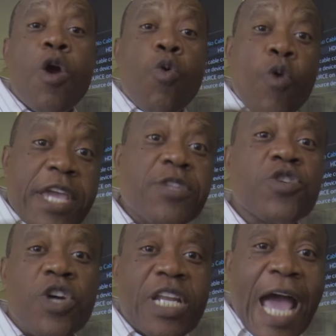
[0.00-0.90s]
We
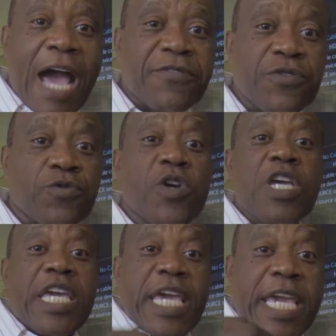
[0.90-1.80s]
do not have to
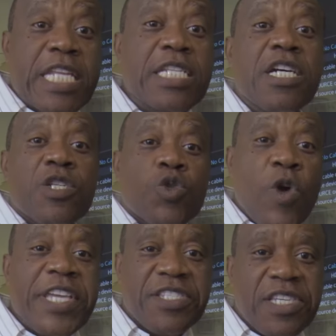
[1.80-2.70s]
in
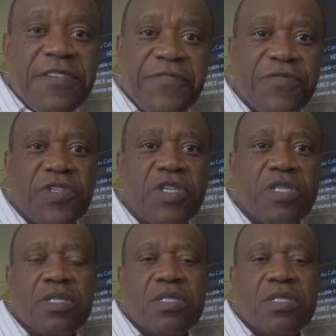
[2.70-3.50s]
2015.